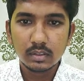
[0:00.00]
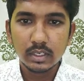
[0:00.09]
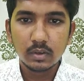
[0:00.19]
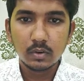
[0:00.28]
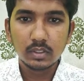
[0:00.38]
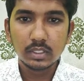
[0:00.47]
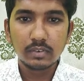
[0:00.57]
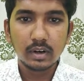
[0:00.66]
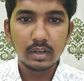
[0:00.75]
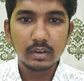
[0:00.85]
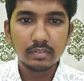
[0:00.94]
In course of
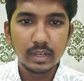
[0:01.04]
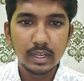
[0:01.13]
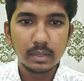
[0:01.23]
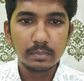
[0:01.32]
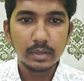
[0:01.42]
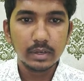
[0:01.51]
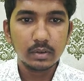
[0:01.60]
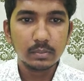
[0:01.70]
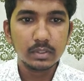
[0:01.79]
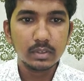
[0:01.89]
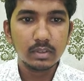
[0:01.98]
audit of Tech Limited, you
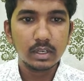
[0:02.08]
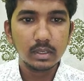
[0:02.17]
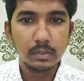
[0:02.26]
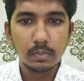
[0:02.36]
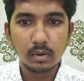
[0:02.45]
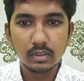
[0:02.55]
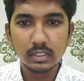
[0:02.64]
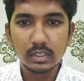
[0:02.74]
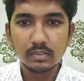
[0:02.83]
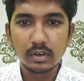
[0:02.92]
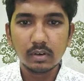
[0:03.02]
observed that
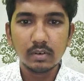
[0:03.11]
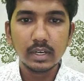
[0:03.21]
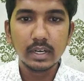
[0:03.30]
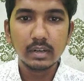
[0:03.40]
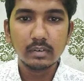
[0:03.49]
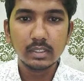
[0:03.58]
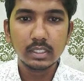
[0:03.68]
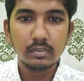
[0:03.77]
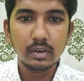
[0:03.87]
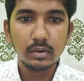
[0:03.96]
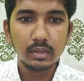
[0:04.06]
processing of accounting data was
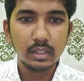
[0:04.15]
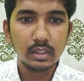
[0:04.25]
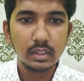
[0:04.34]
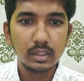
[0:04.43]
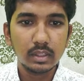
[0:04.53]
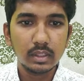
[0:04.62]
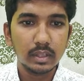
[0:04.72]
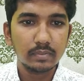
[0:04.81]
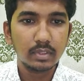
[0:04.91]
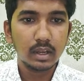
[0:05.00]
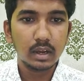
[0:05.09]
given to a third party
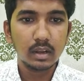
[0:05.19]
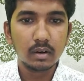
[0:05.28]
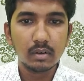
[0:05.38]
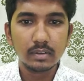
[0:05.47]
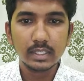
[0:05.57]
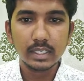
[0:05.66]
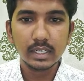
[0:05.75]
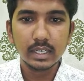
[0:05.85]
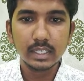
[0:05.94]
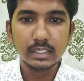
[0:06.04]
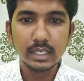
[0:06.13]
on account of certain
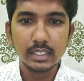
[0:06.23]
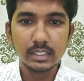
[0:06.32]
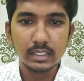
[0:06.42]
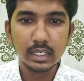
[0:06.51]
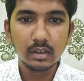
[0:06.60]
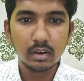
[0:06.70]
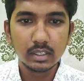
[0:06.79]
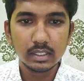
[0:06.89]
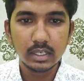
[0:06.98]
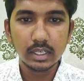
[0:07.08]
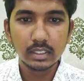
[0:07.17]
considerations like
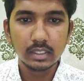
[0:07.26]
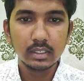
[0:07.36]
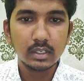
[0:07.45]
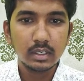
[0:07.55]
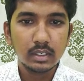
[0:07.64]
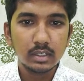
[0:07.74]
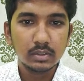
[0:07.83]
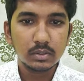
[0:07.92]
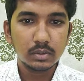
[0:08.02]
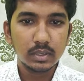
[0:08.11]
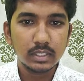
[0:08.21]
cost reduction. So
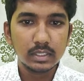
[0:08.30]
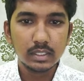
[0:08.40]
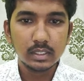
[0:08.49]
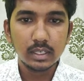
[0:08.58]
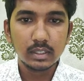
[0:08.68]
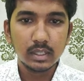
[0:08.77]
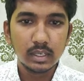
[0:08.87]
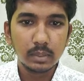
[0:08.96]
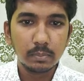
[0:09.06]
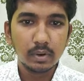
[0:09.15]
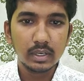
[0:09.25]
you can see here the
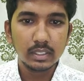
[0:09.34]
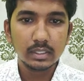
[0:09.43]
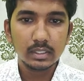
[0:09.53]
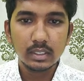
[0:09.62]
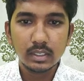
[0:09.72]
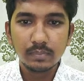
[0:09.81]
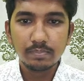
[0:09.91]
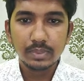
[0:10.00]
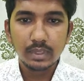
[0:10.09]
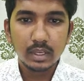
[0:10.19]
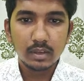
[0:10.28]
key point is
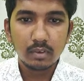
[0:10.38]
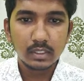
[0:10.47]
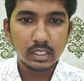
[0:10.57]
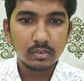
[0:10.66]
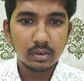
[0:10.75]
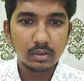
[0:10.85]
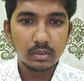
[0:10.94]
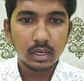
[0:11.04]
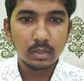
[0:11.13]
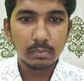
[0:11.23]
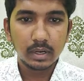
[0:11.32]
was given to
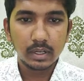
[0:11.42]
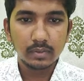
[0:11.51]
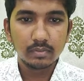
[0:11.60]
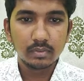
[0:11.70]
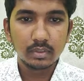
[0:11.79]
third party.